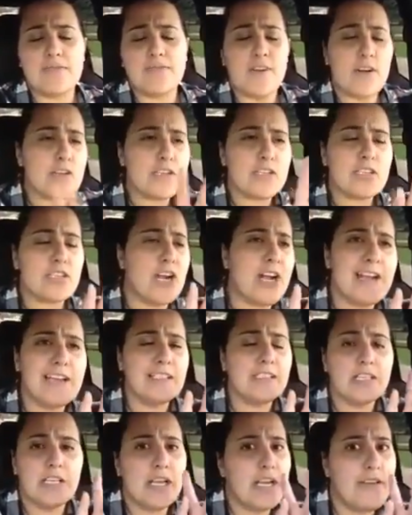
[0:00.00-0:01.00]
first
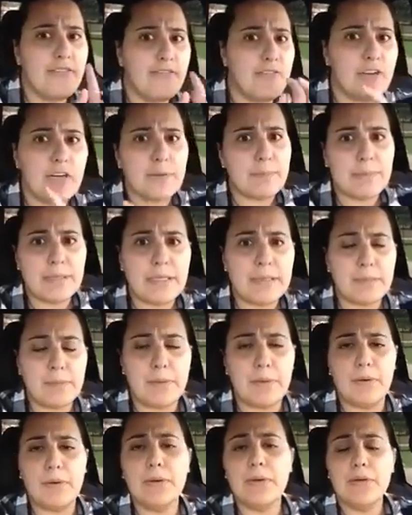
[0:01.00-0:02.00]
trying to convert
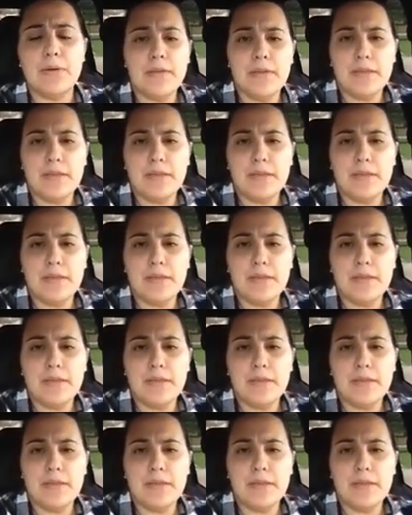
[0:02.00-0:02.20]
people,